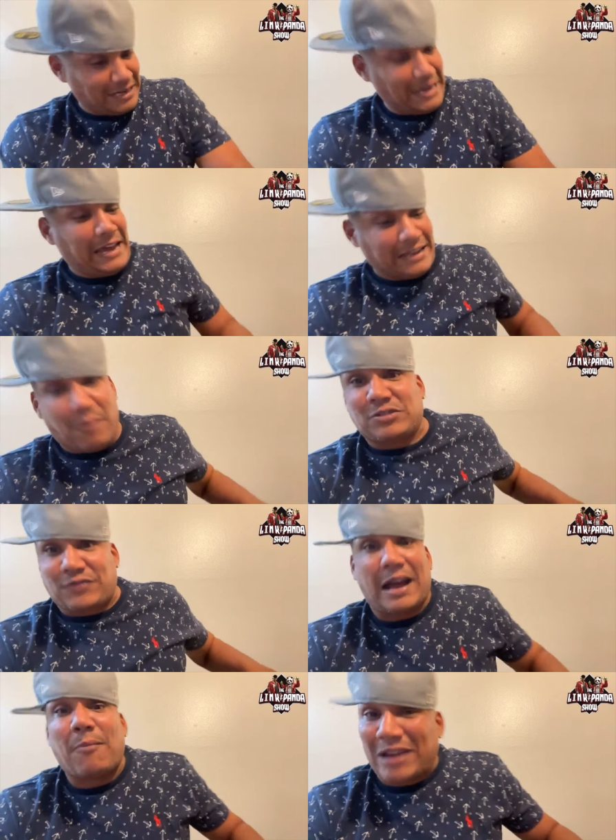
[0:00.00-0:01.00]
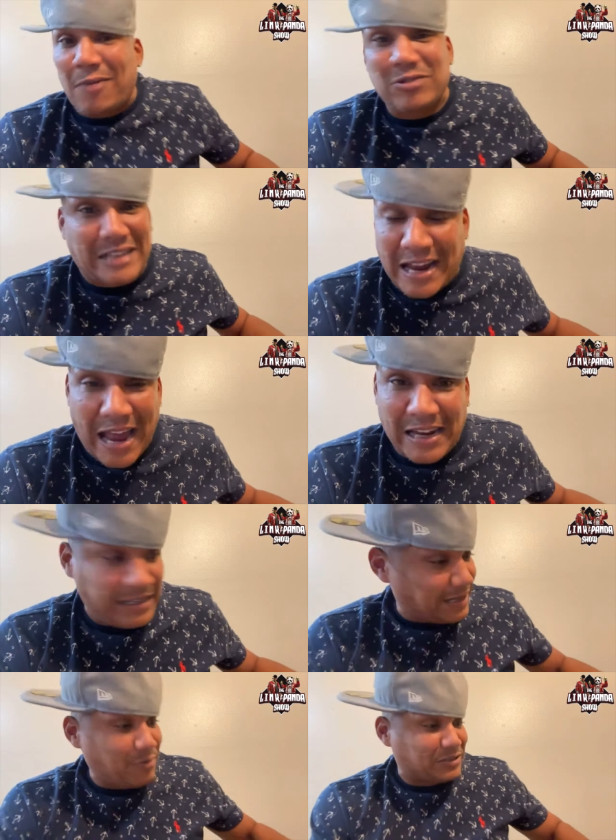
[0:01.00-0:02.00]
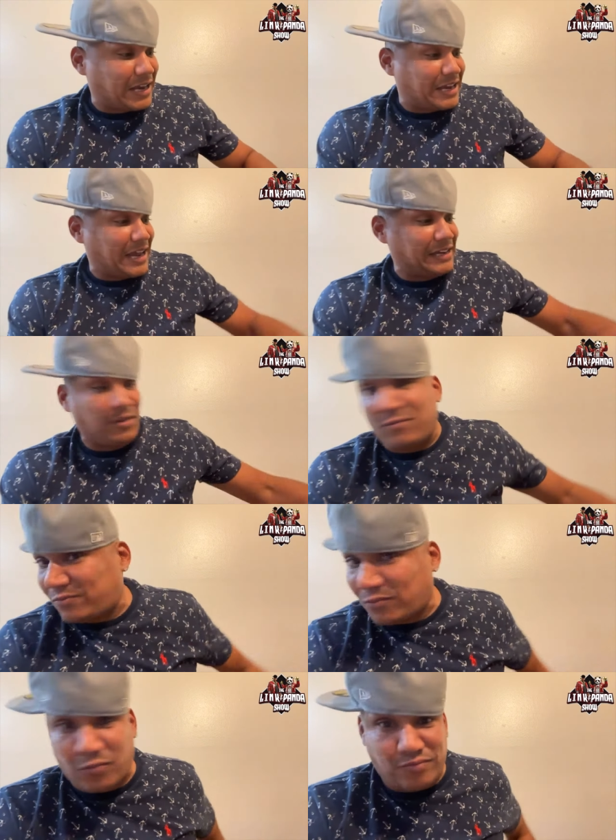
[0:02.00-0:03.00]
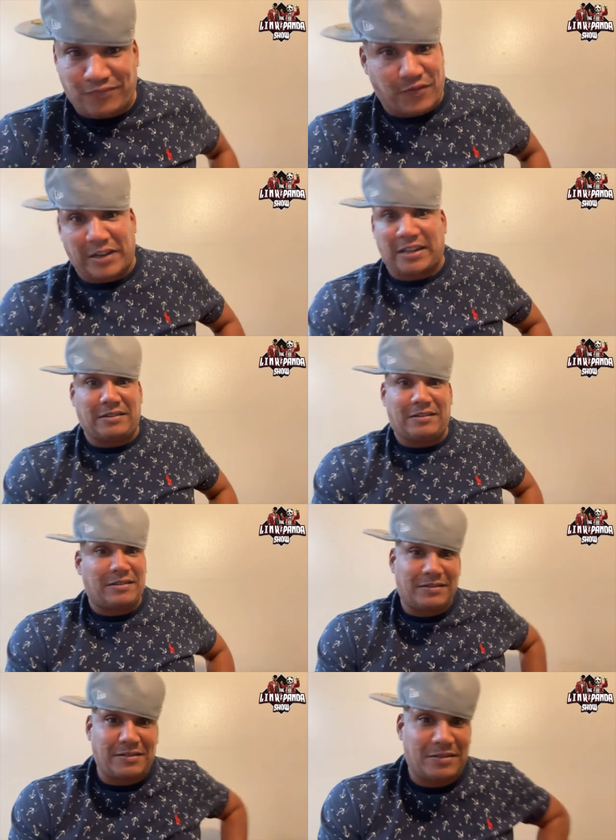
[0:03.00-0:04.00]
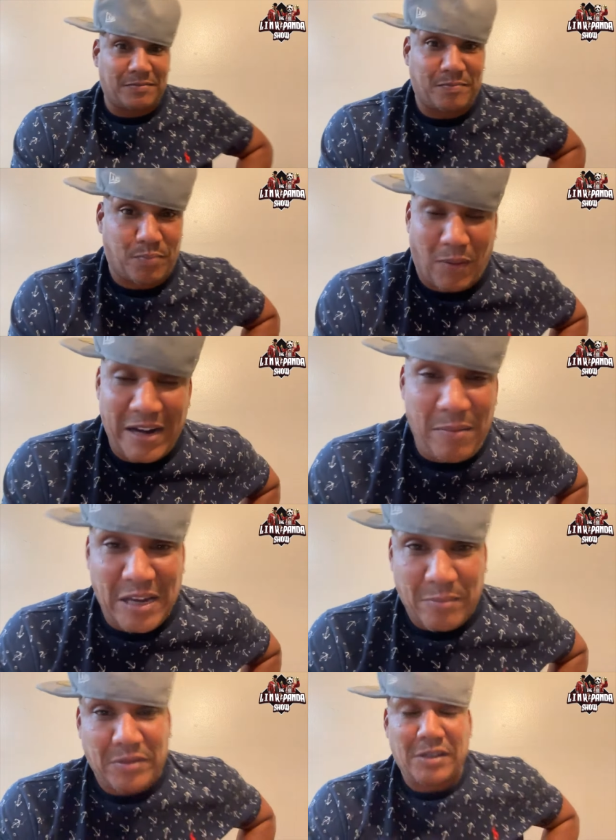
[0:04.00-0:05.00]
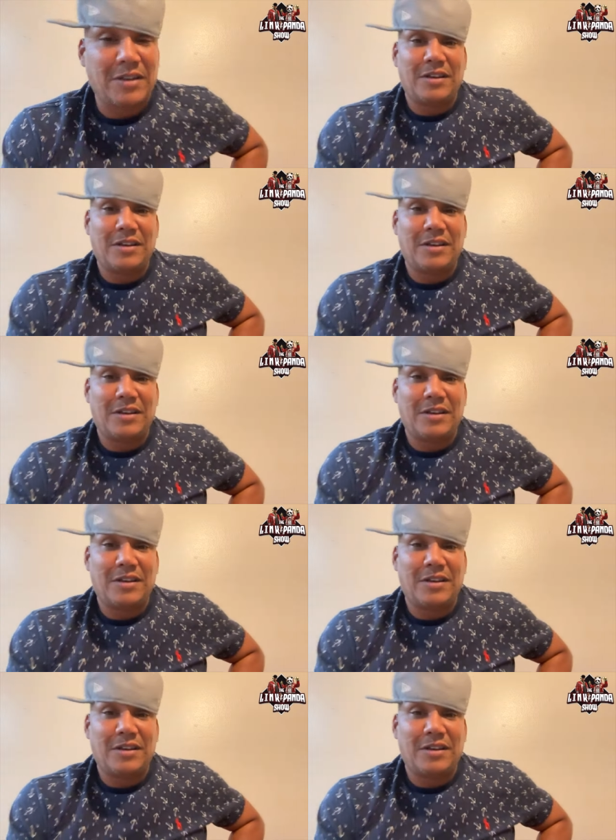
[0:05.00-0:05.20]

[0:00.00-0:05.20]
Yeah, I saw how that was, crazy that, you that, were was in that Cali. That was that Cali fucking premium.